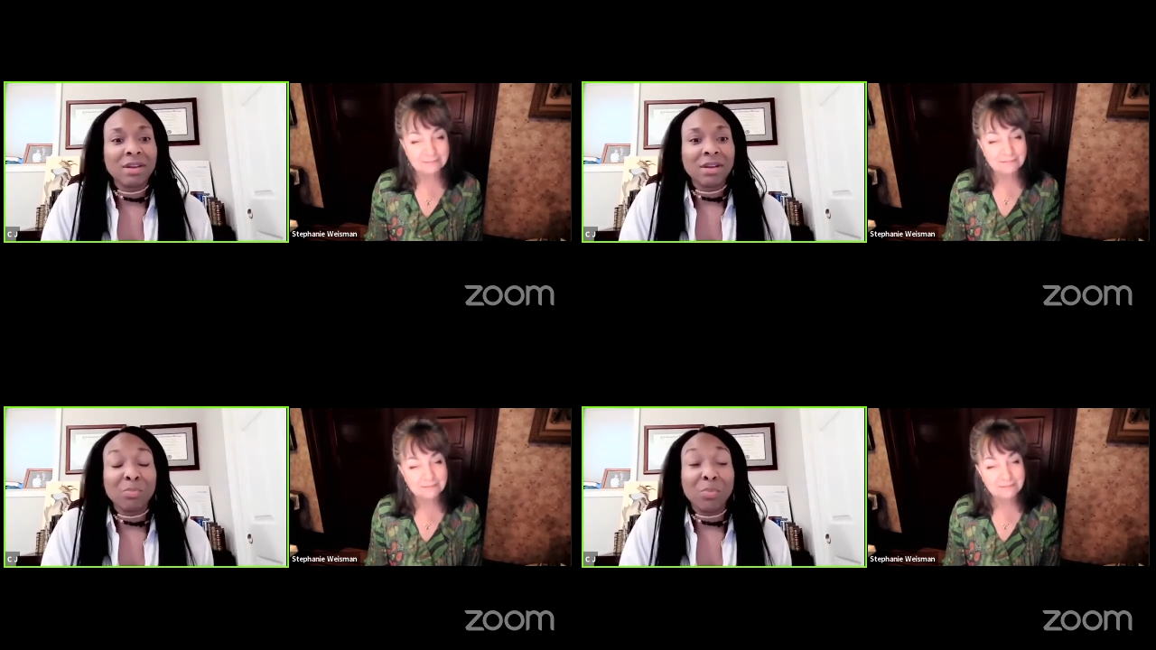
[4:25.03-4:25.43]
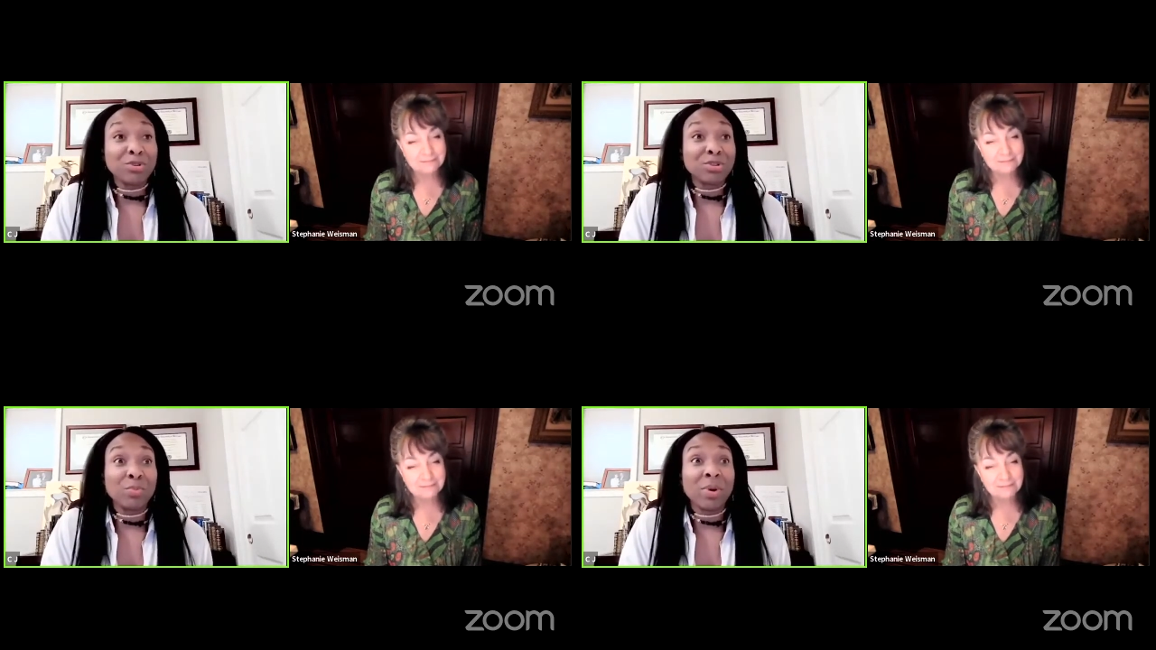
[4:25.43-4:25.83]

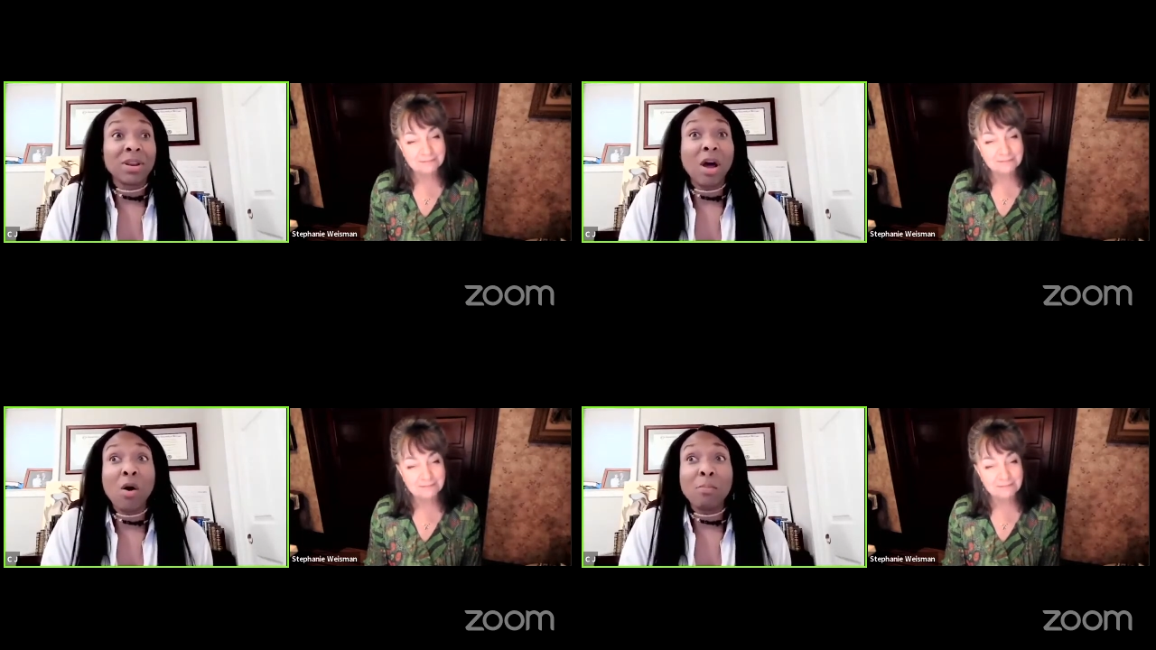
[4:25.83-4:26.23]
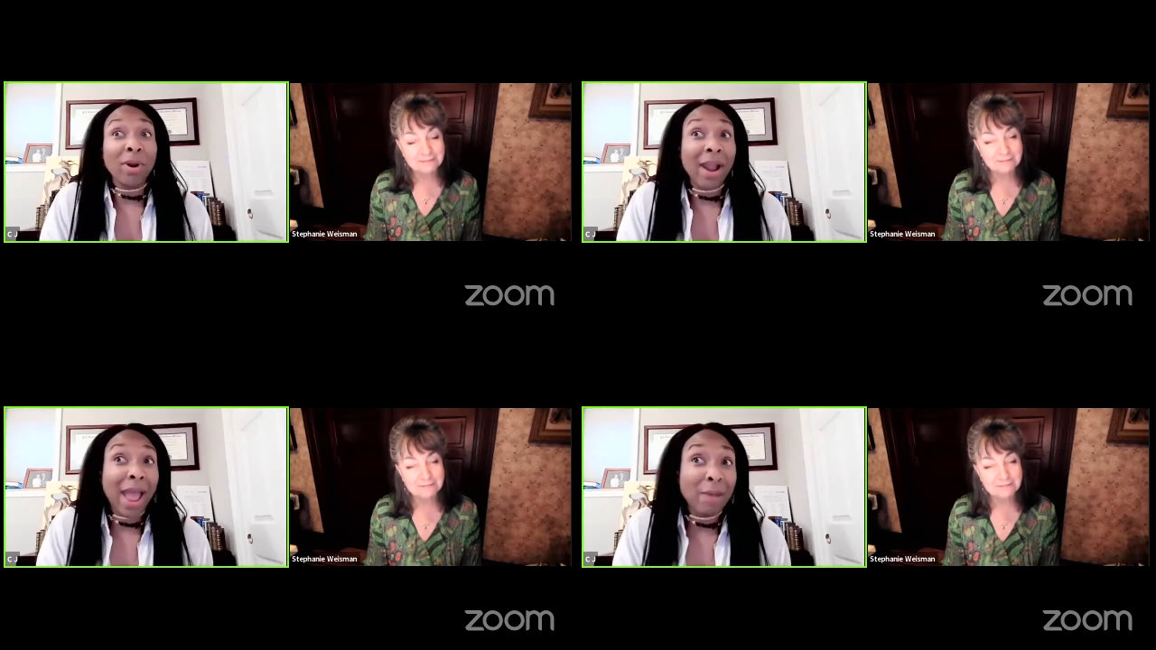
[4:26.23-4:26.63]
Speaker 1: composer, but
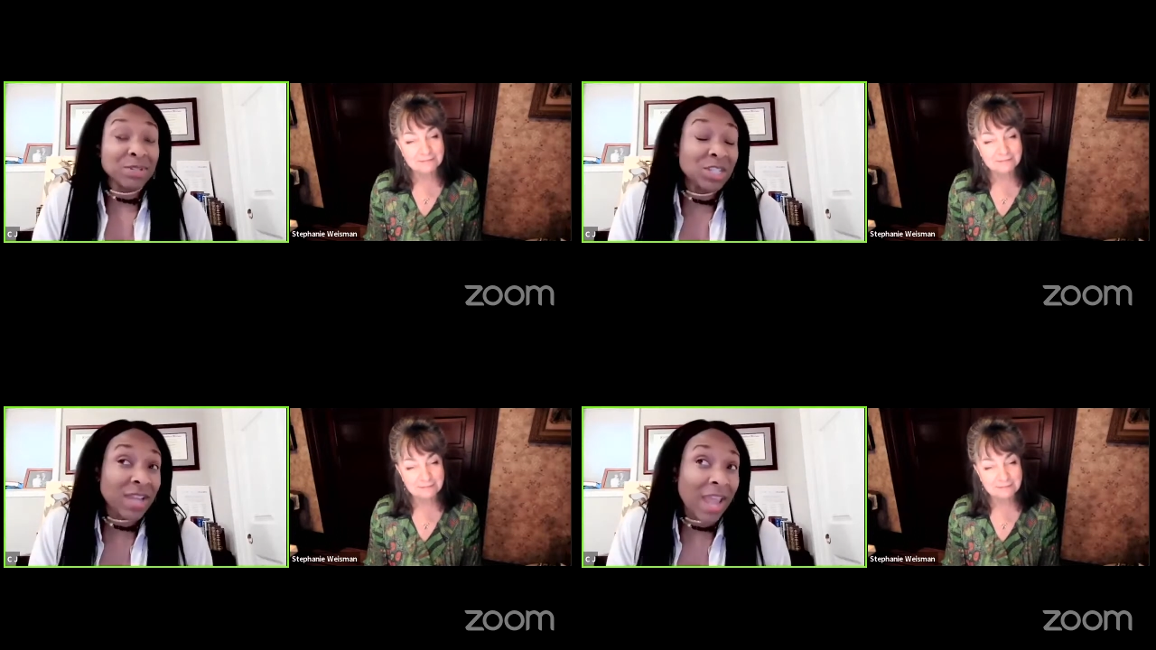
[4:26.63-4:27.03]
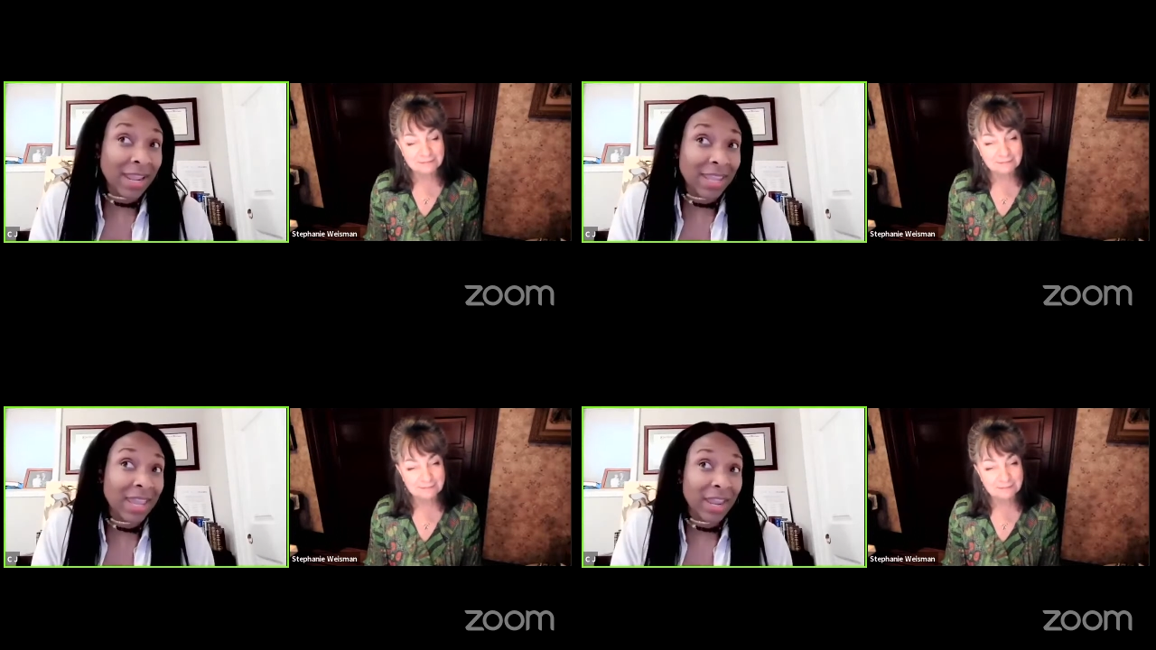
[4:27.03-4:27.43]
perhaps
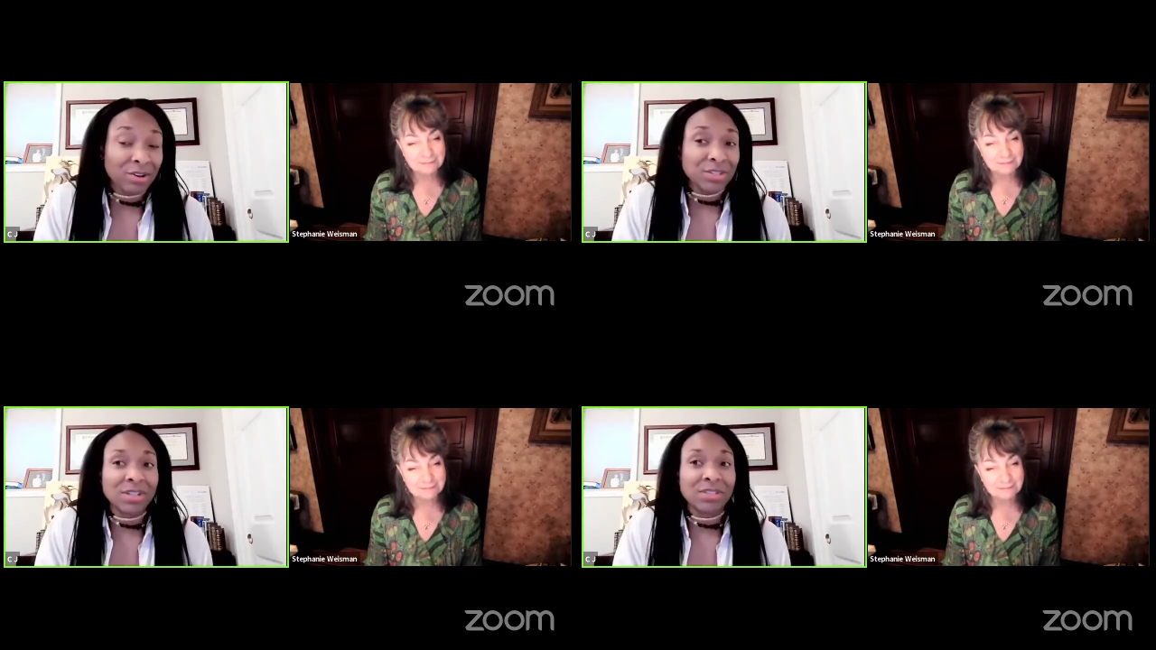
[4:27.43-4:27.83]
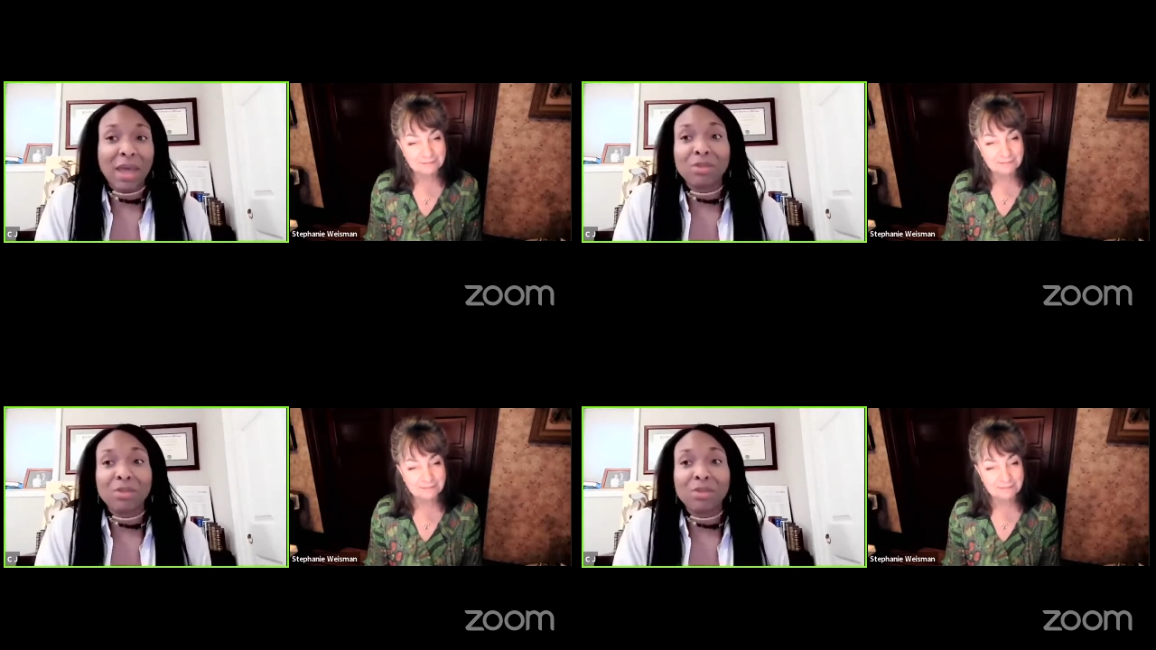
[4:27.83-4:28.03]
Jackie Hairston.